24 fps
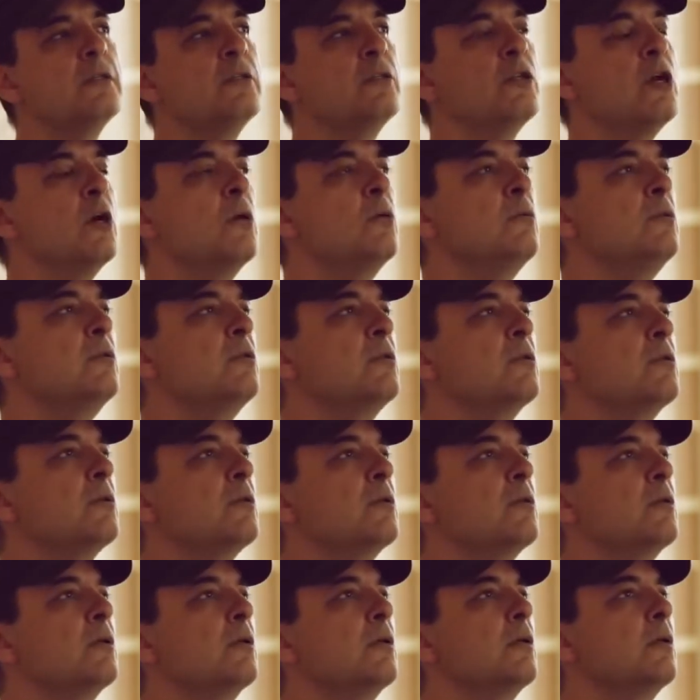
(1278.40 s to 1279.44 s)
Don't
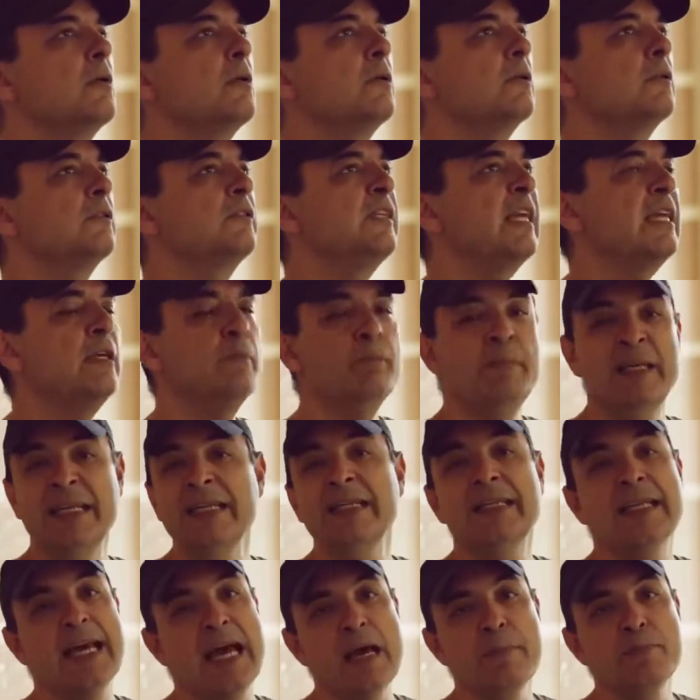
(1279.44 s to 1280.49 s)
take
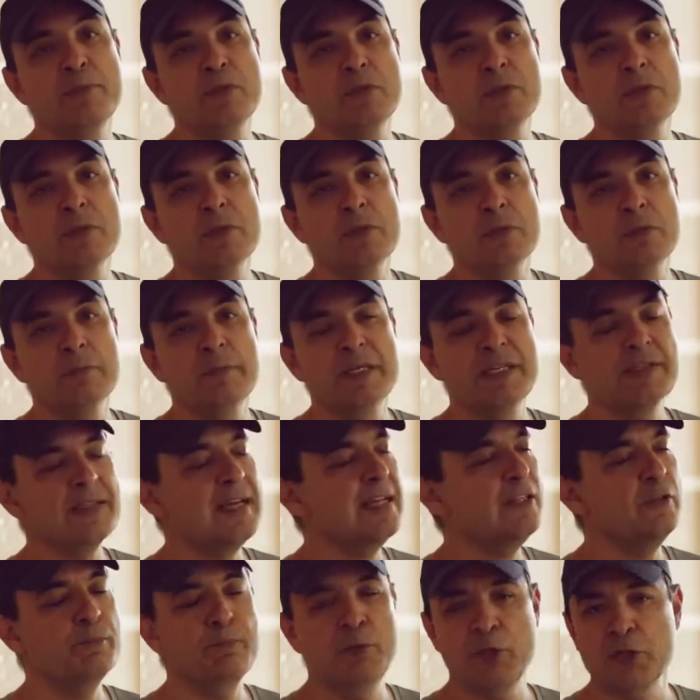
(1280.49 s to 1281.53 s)
pity laps, because
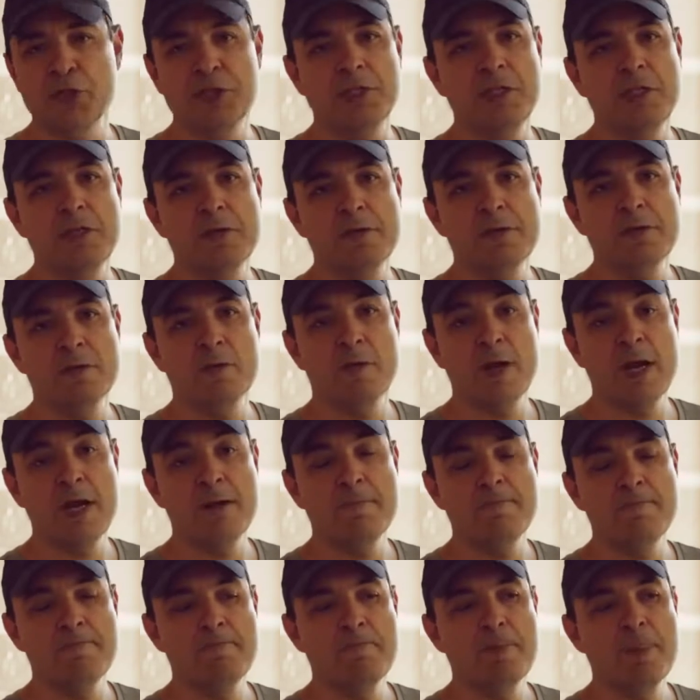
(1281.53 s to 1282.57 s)
that's pussy,
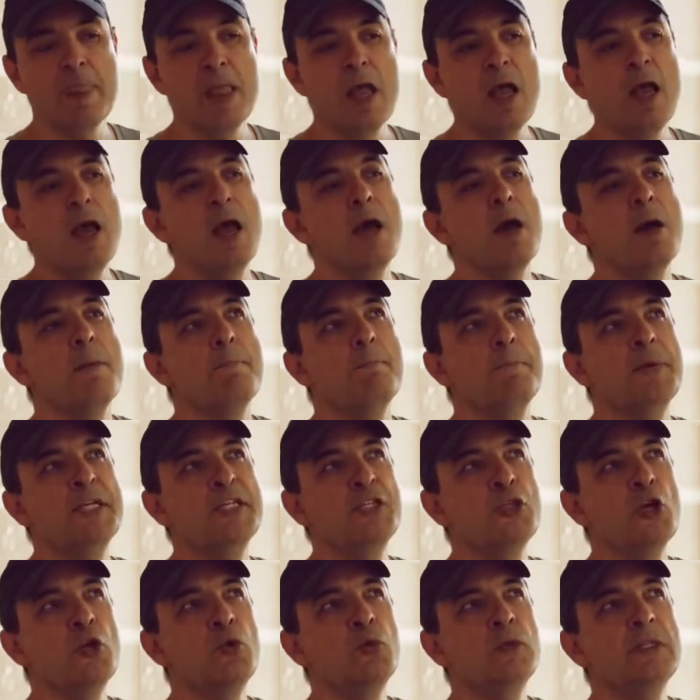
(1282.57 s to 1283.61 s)
right?
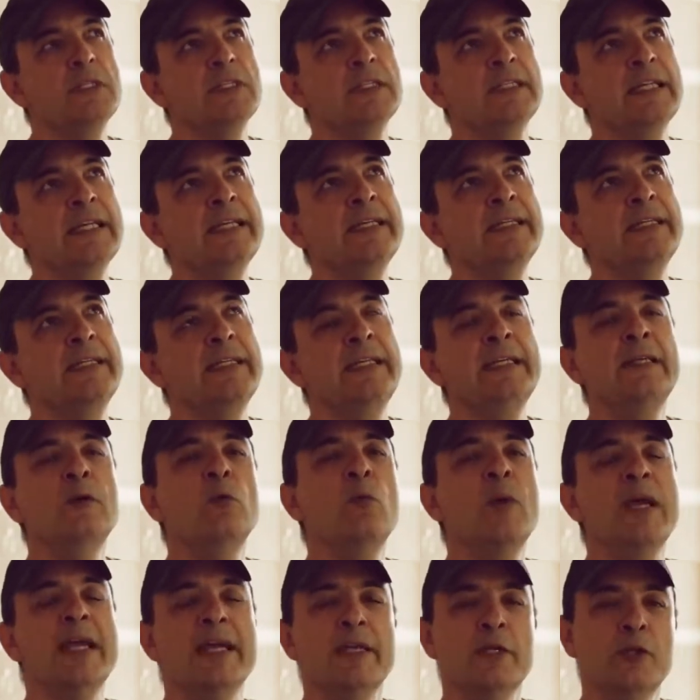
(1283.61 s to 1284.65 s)
But don't let it eat
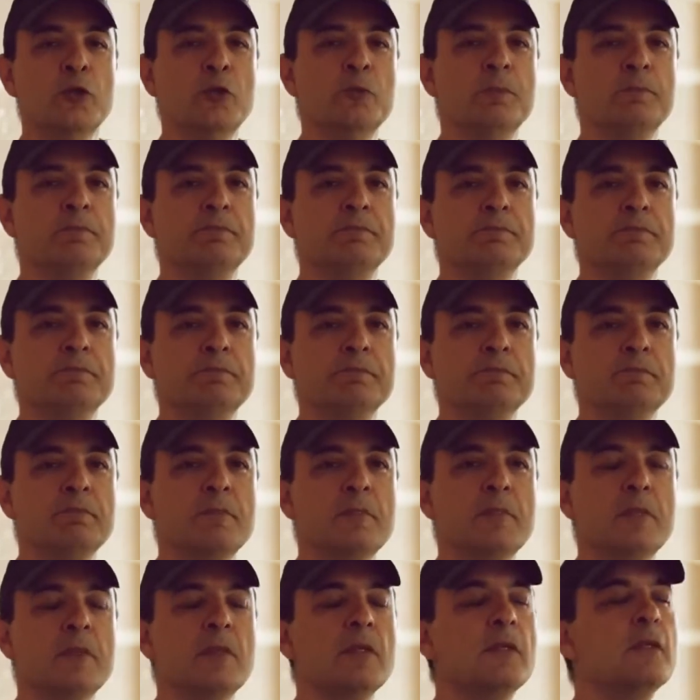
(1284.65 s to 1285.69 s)
away at you.
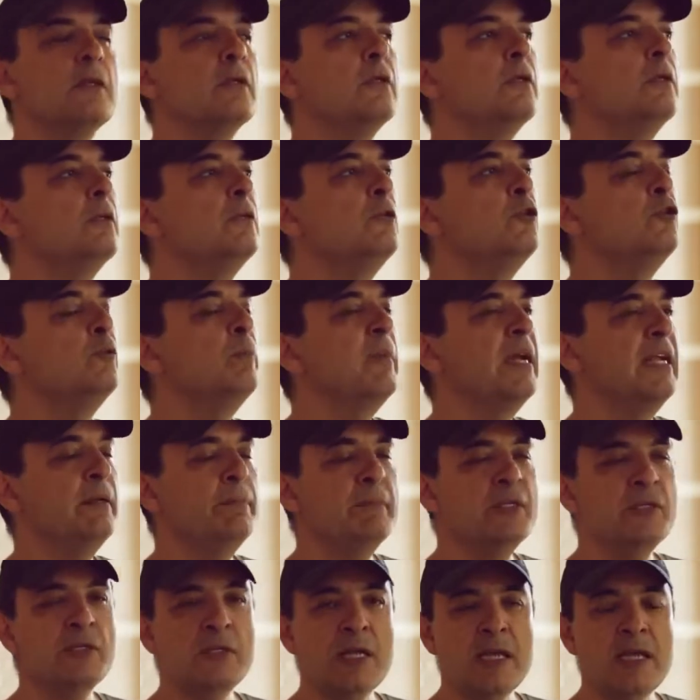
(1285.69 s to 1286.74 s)
You made
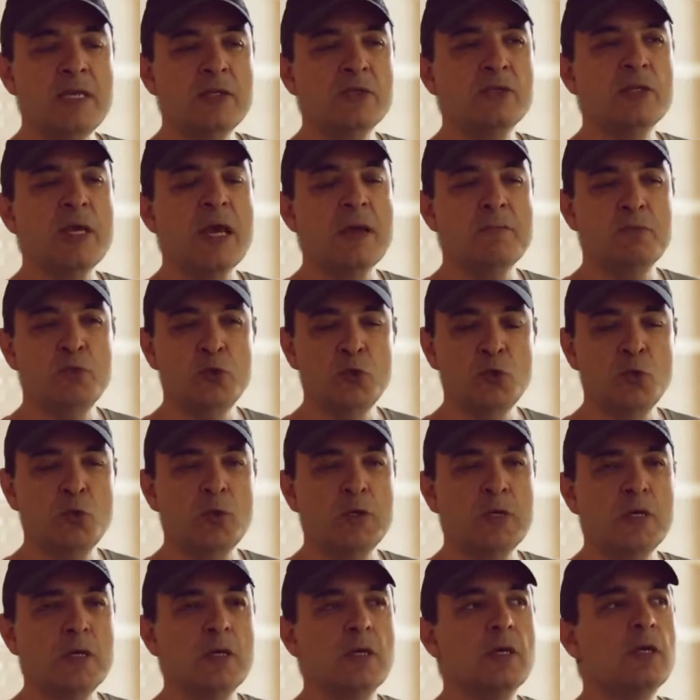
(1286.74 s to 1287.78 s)
mistakes, I'm
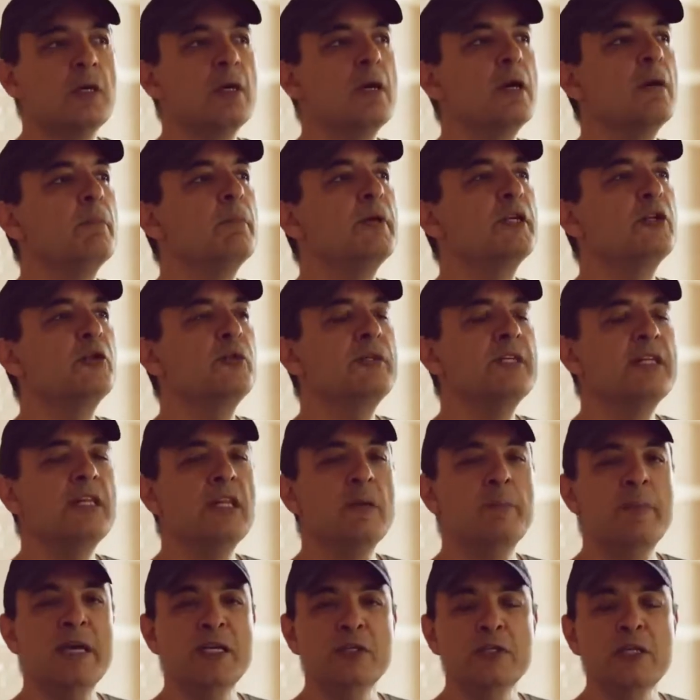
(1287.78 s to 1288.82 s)
sure, but you did
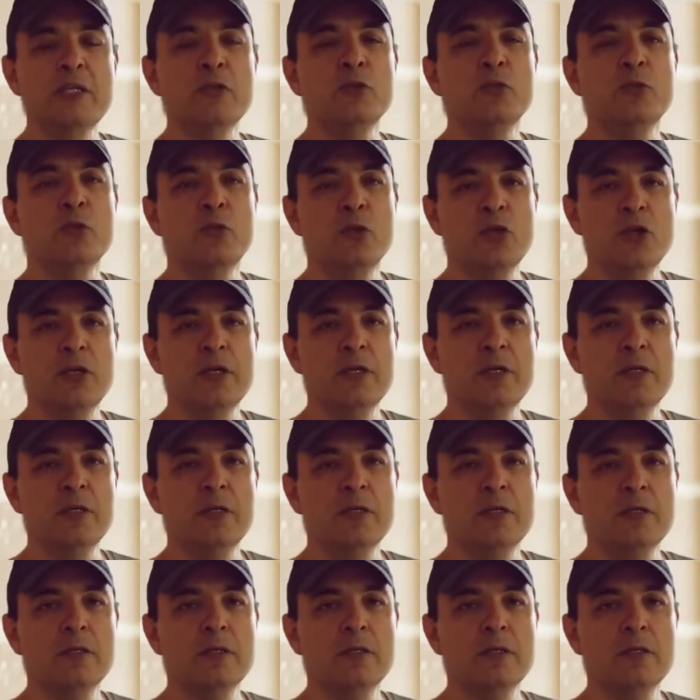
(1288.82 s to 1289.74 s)
the best that you could.